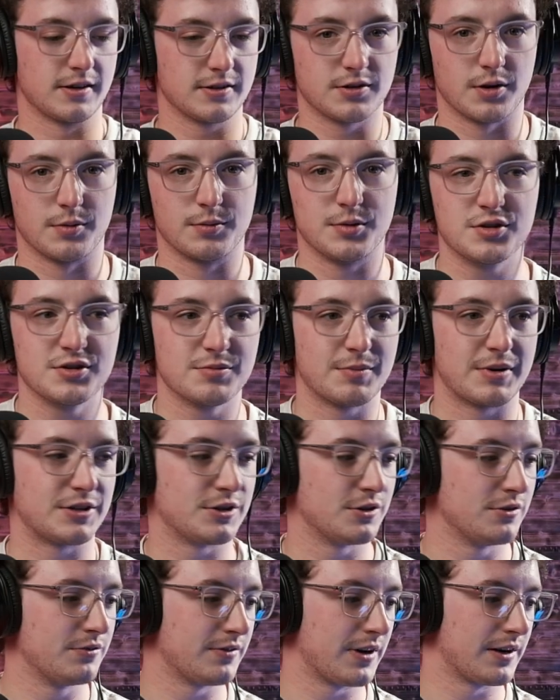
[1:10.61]
So I'm using my
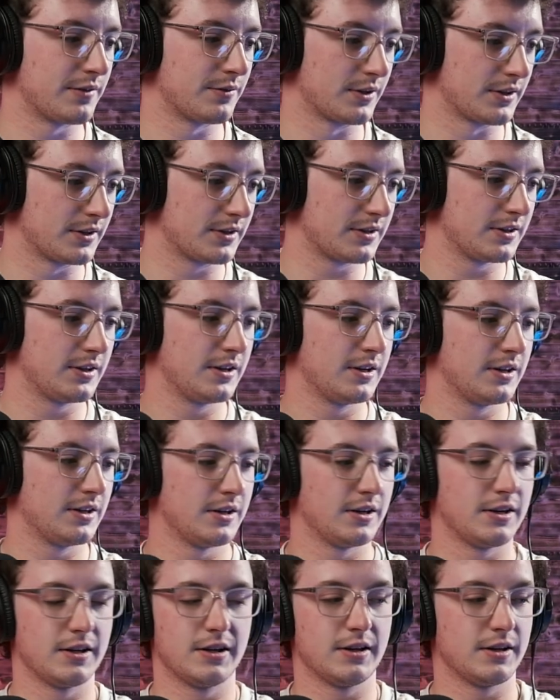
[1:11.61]
two favorite
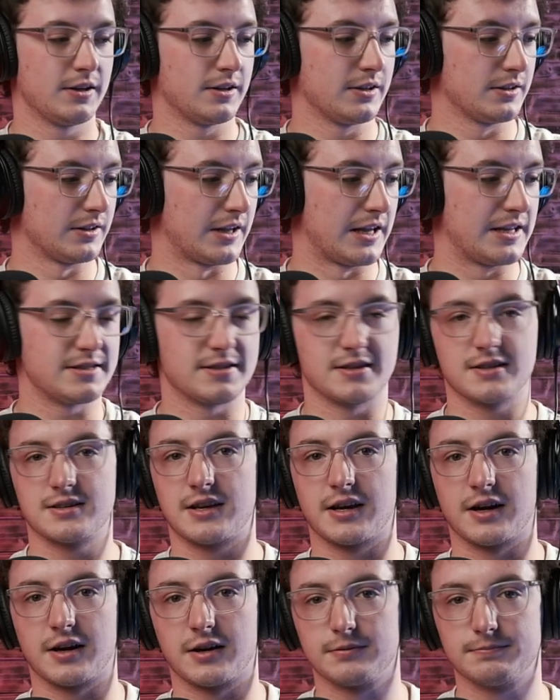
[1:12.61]
lenses
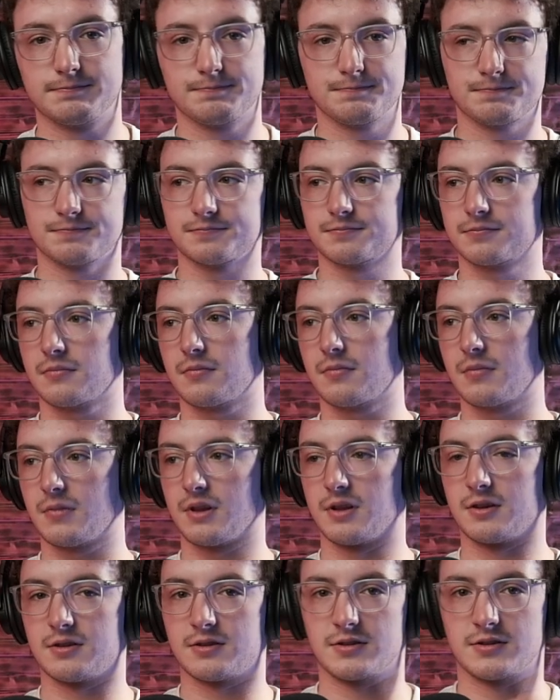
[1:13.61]
here.
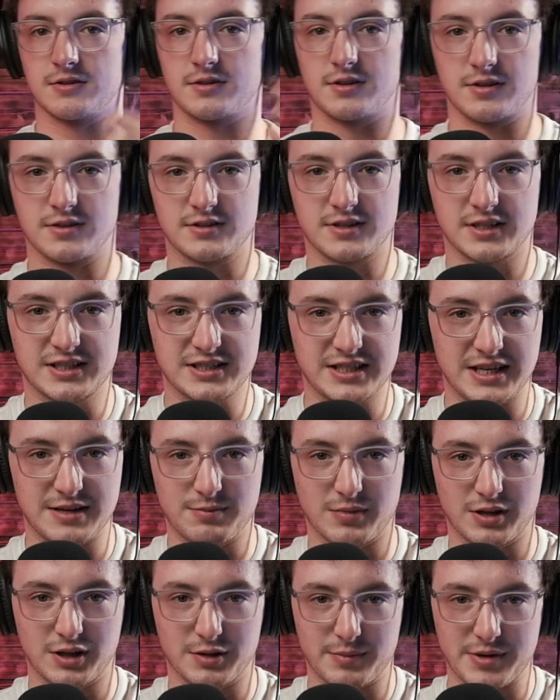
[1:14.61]
This is the
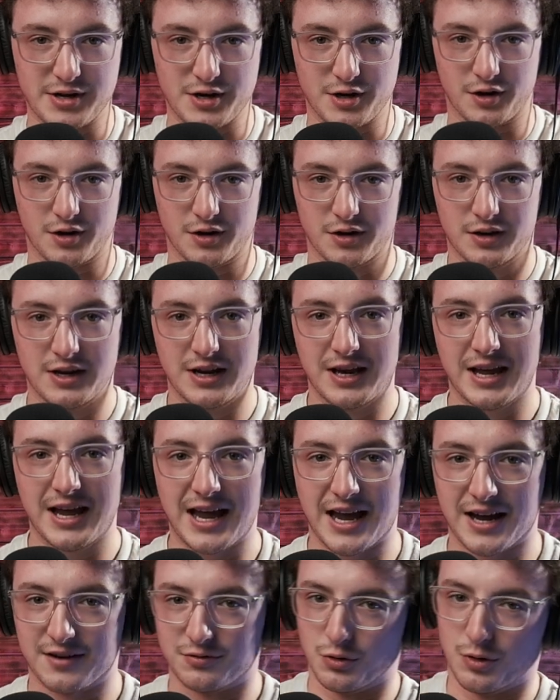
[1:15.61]
16mm
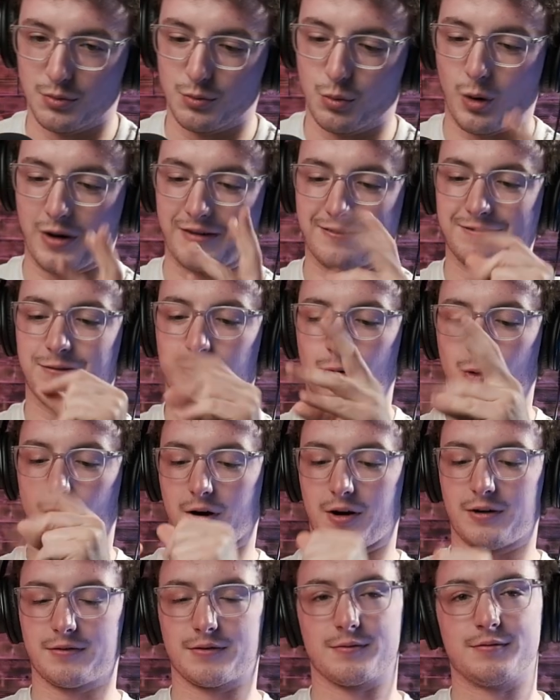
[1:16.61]

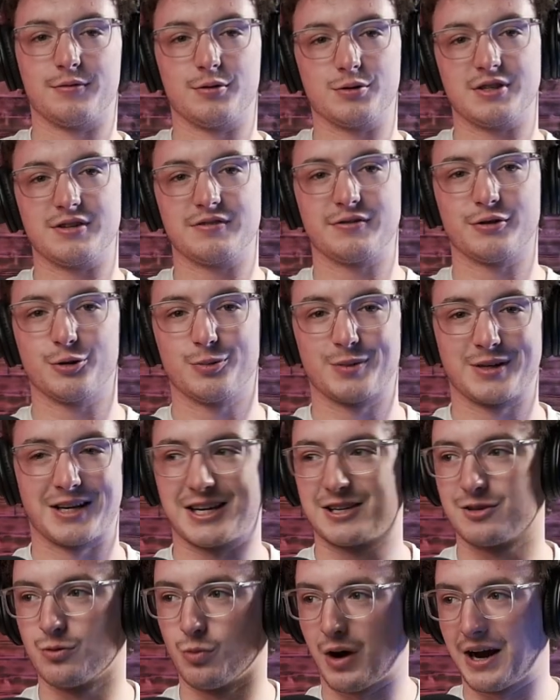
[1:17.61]
f1.4 from Fujifilm, a
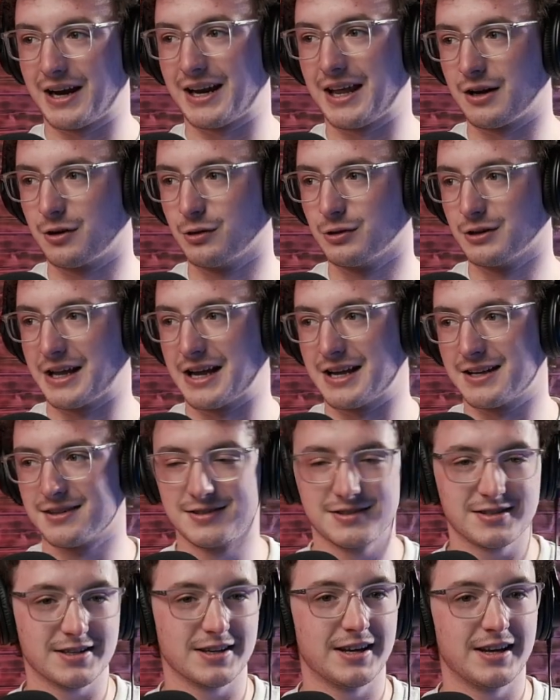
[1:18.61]
nice wide-angle
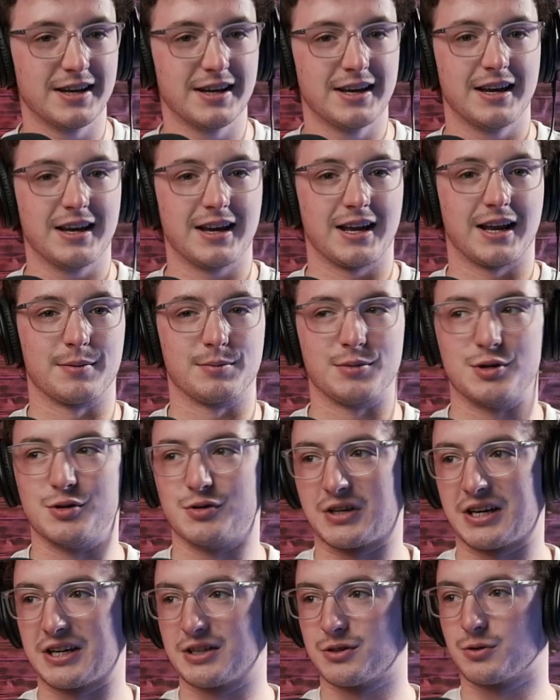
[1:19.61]
lens. I'm
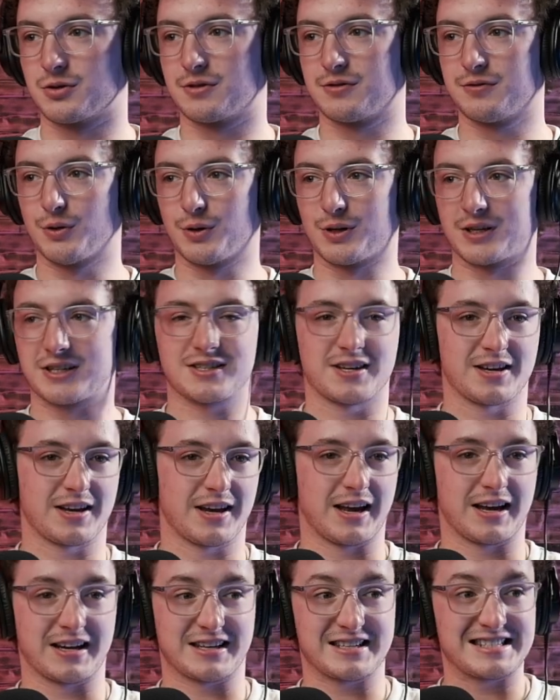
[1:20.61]
using it to its full
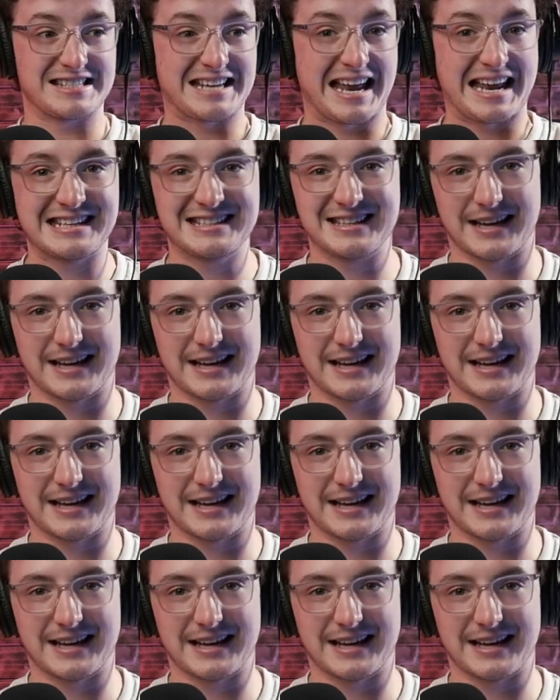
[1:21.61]
extent.